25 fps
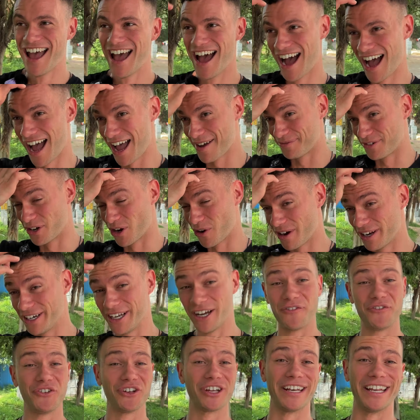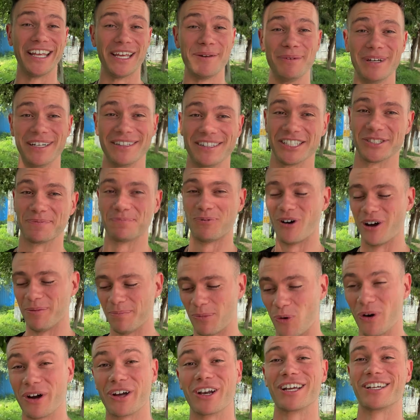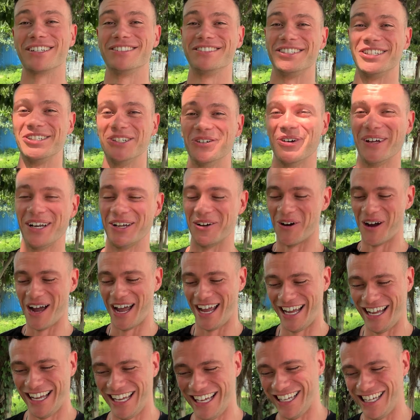I have no idea if you can hear me at this point, but we're gonna continue anyway.